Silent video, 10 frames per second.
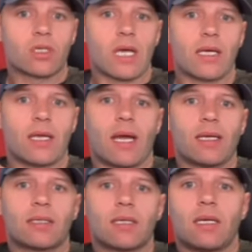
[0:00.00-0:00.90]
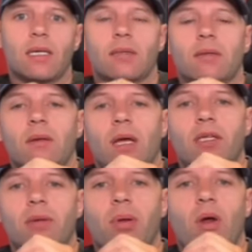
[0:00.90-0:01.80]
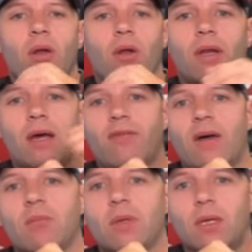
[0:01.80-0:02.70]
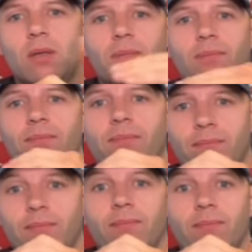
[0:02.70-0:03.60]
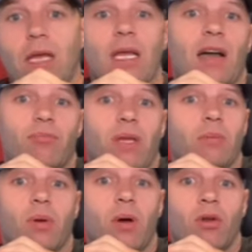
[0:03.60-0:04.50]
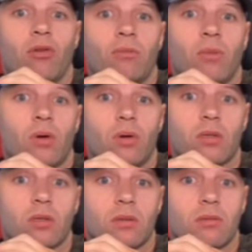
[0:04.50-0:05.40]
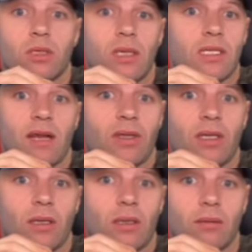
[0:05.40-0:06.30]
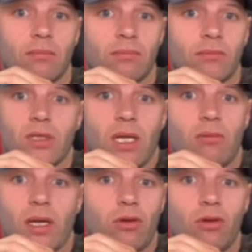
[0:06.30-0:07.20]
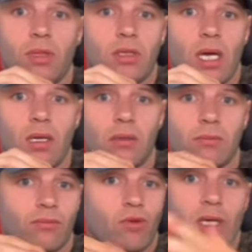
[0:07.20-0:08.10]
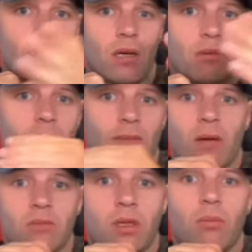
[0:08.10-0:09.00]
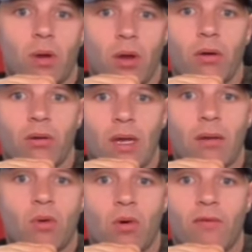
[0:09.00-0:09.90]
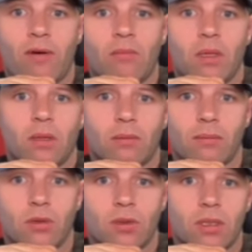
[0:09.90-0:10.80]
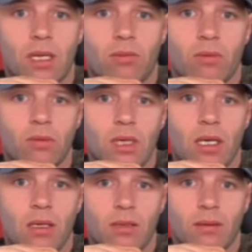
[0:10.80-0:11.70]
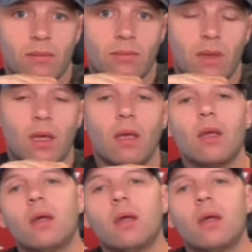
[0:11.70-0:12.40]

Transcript: so just say you're 19 and you're plotting on that family, like I've been plotting on the Moors since everything. Still right through me jail, right now, I'm still plotting on that Moor family. Do you understand what I'm saying?